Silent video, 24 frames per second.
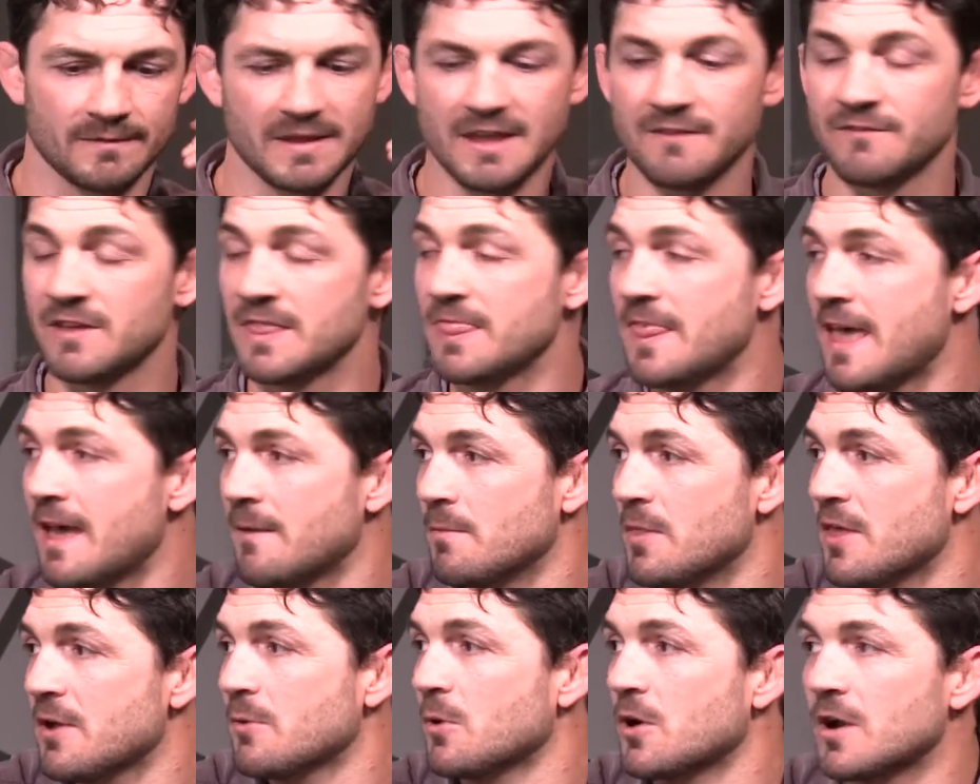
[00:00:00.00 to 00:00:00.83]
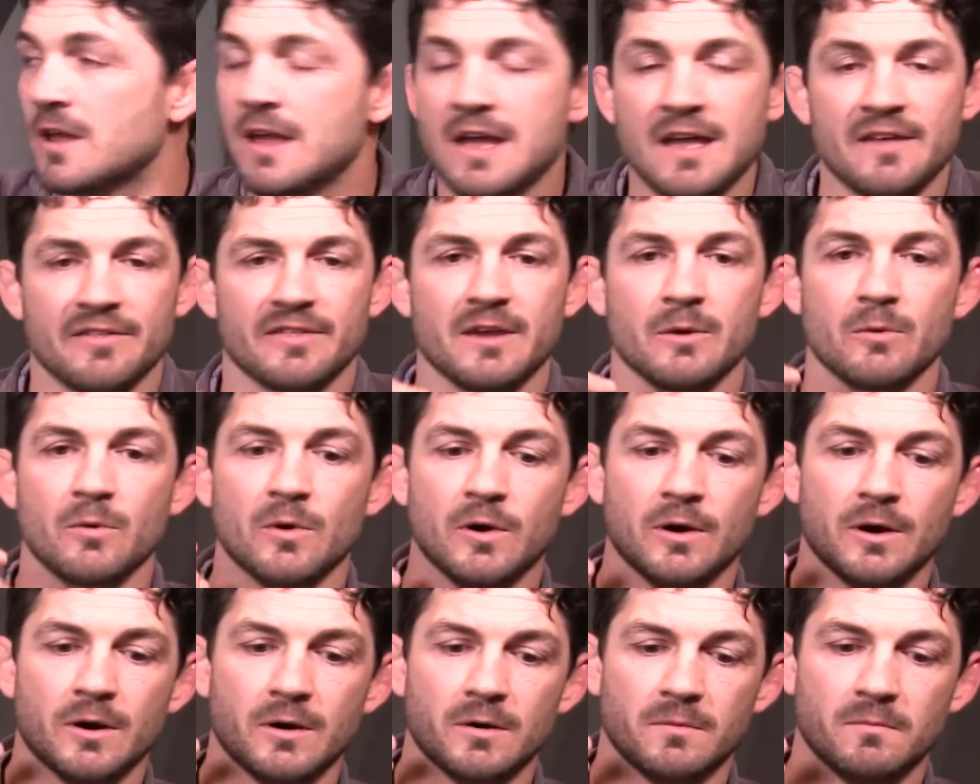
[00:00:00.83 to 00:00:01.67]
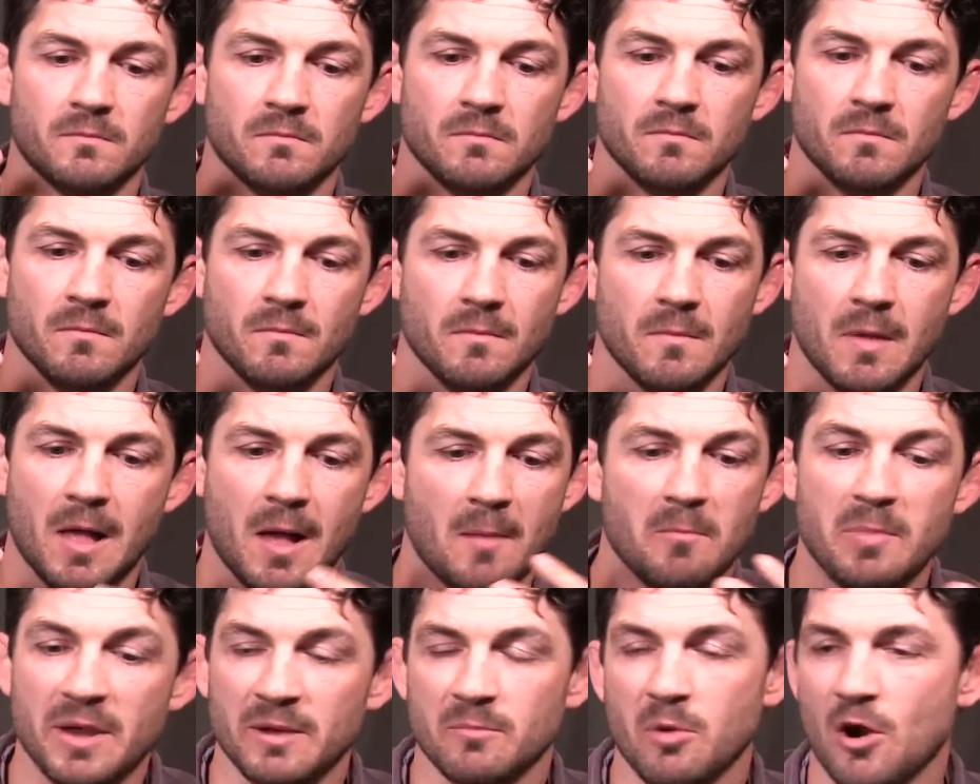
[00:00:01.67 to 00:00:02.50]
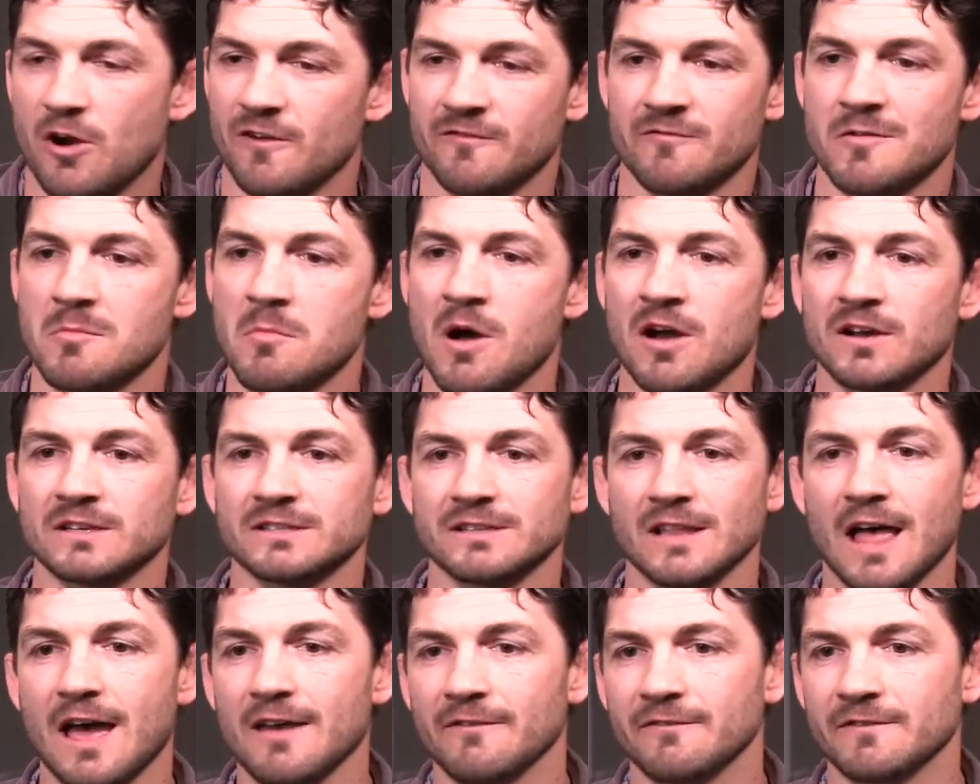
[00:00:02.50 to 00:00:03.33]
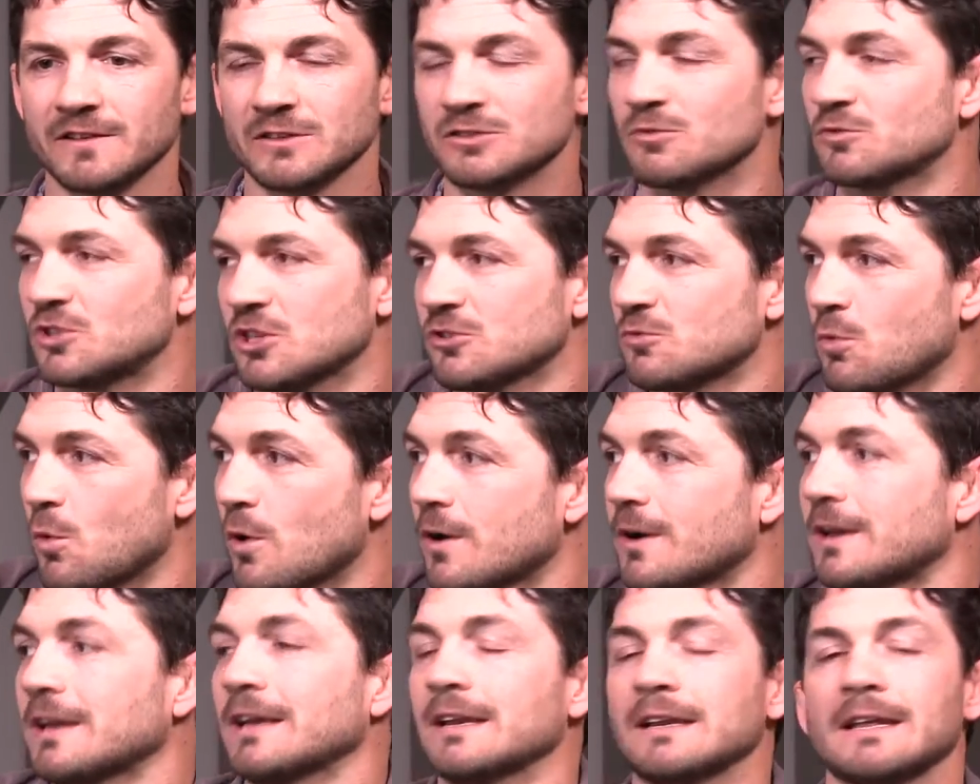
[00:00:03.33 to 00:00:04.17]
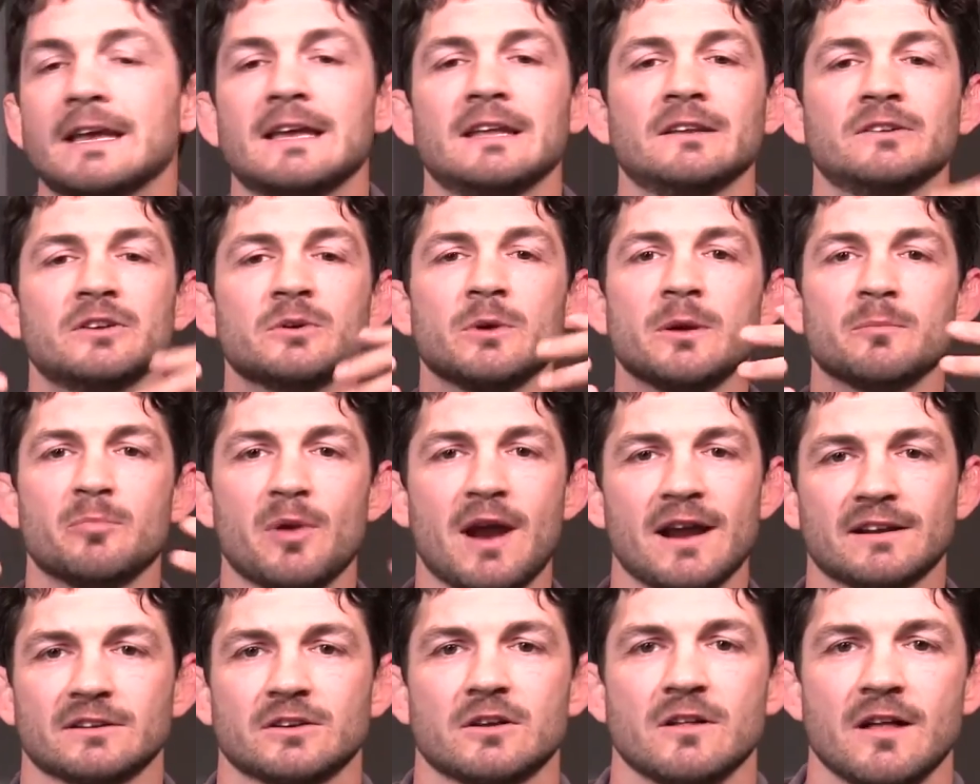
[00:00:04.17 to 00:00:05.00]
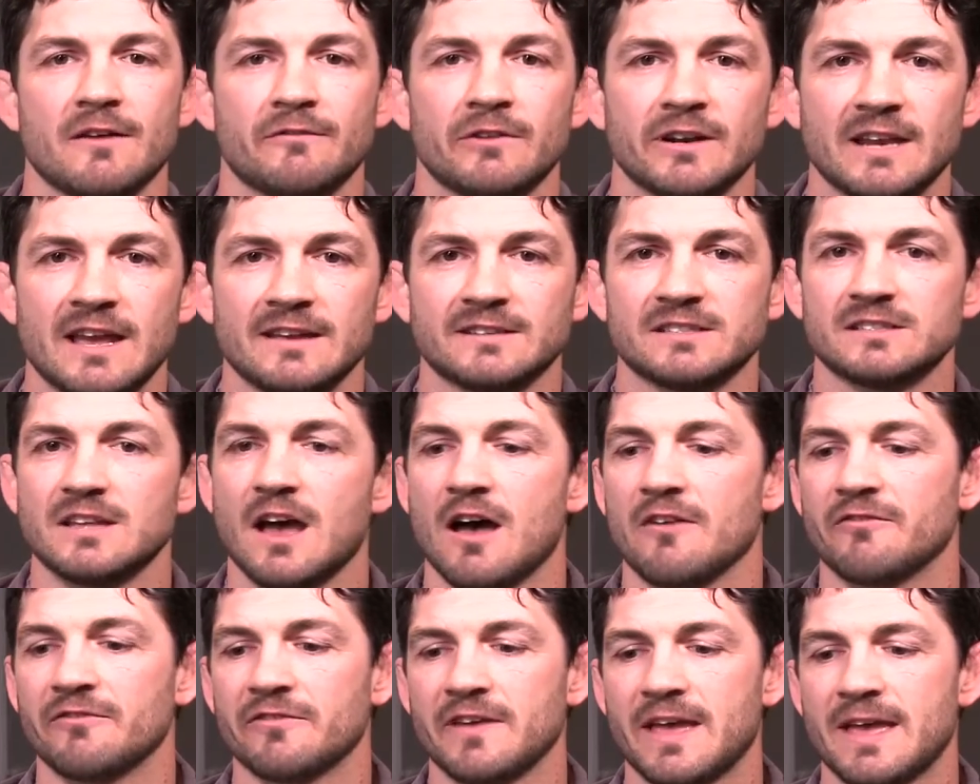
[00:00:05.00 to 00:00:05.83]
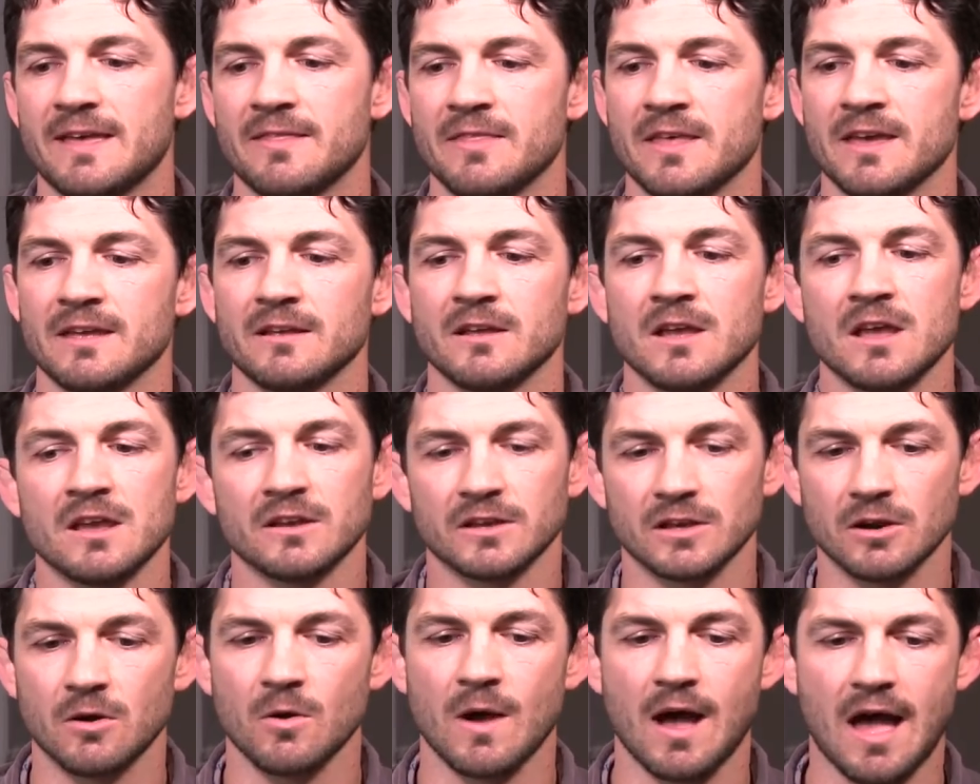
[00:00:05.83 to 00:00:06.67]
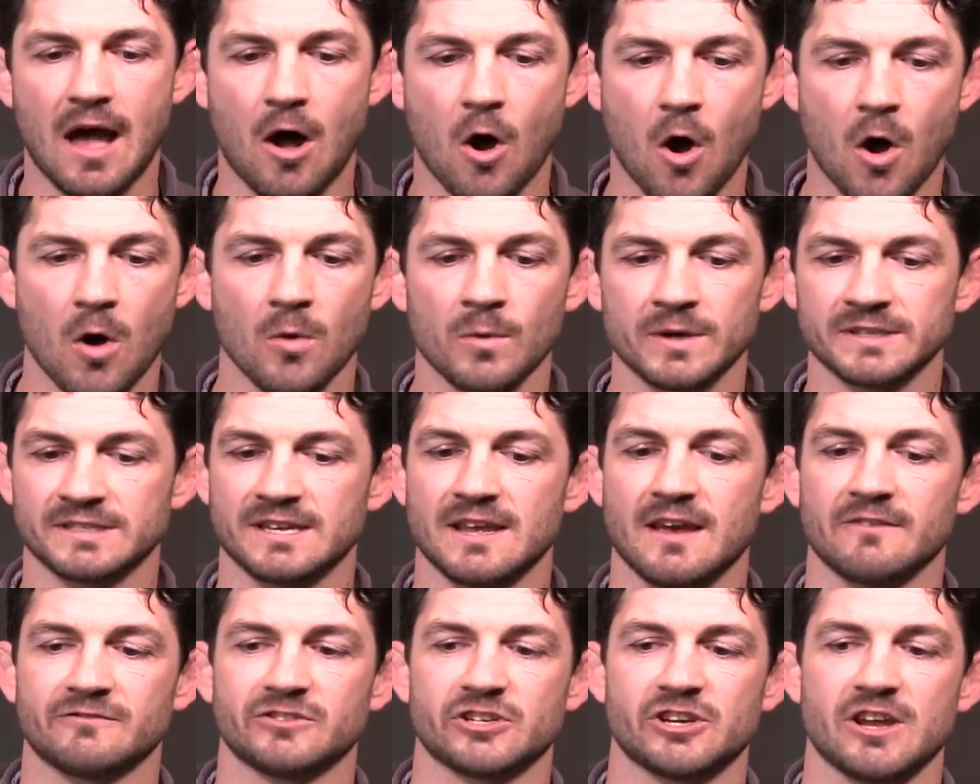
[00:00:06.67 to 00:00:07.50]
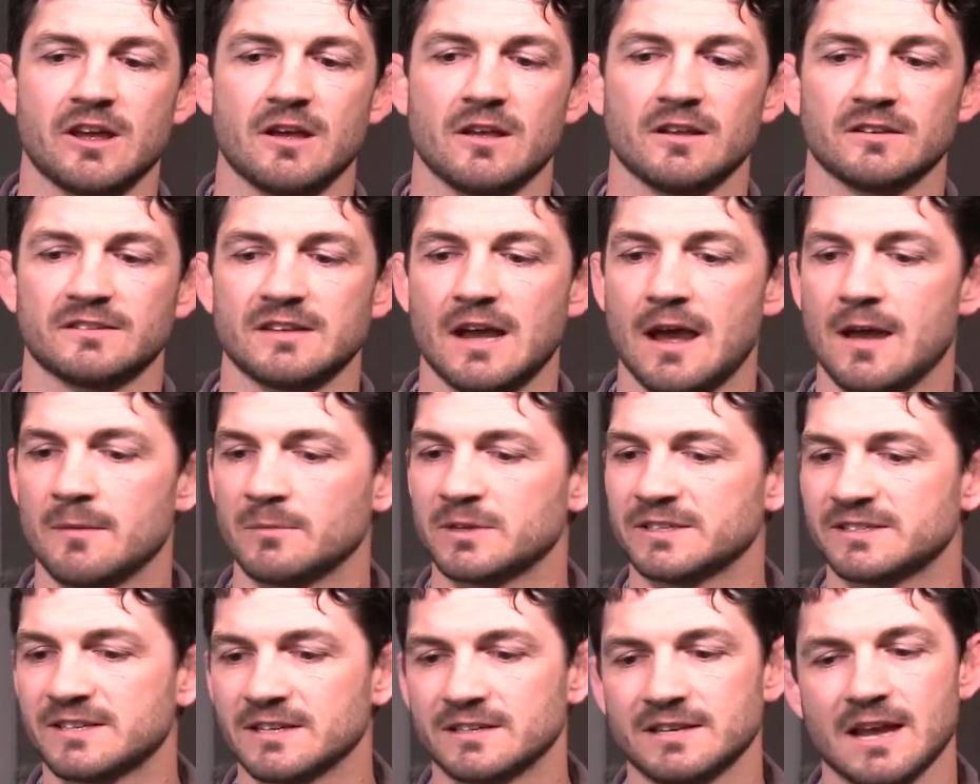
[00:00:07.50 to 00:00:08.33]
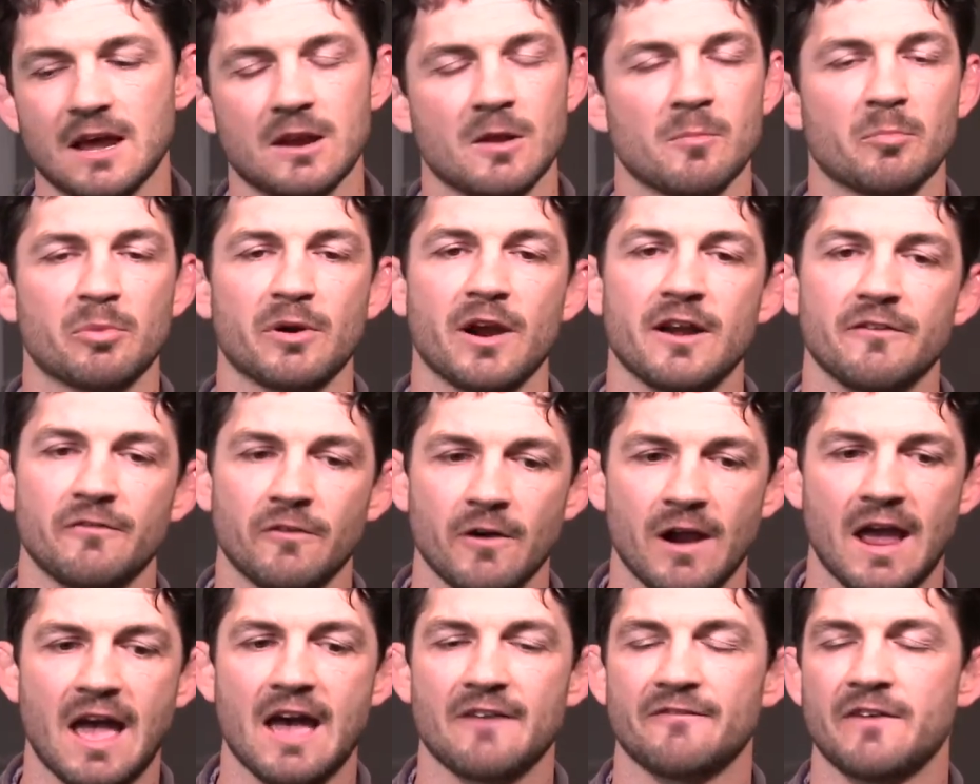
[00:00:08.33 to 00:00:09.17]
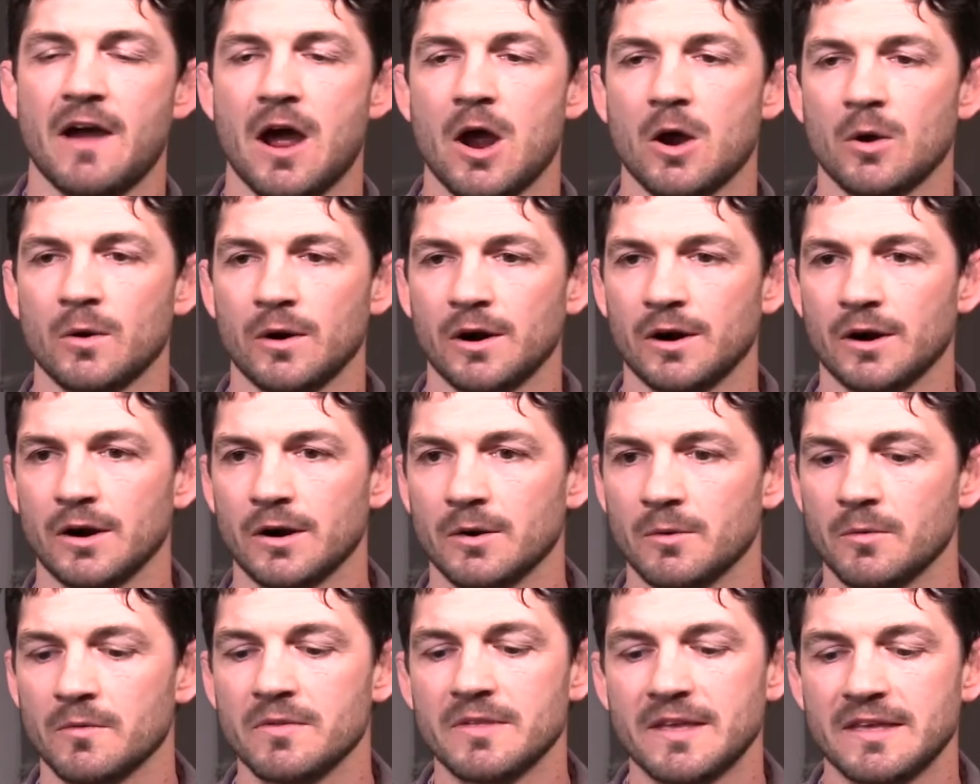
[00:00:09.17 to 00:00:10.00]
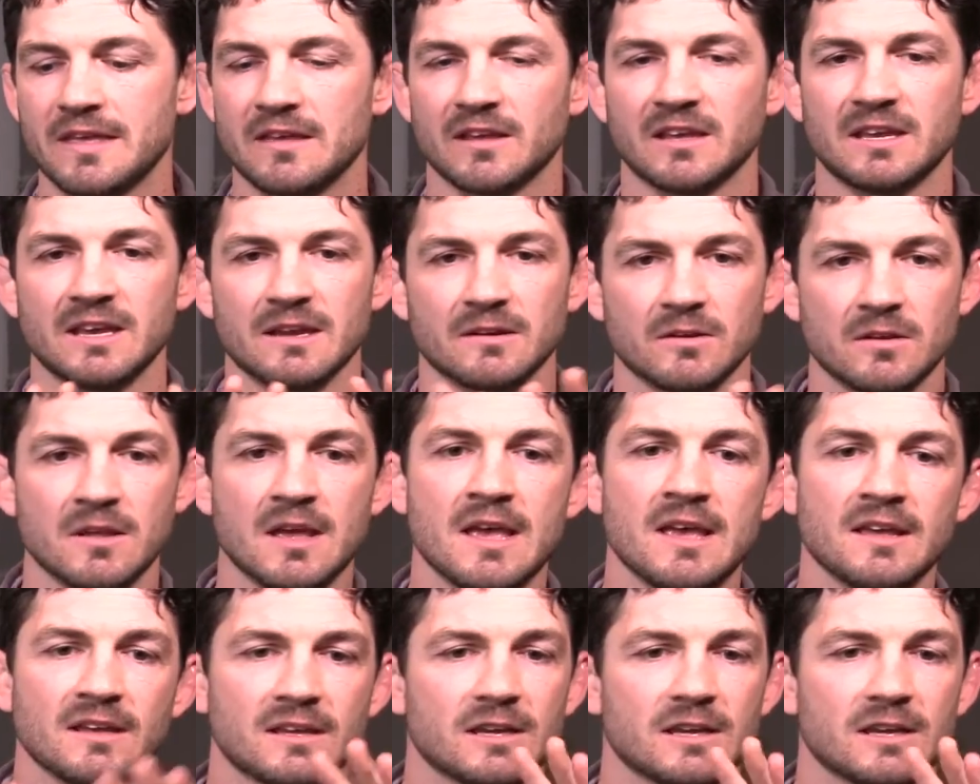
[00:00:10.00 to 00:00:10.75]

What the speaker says: even them, they were a big part of a monk's life is just working and doing practical everyday stuff, and that you don't always have time to sit down and pray for a half hour or get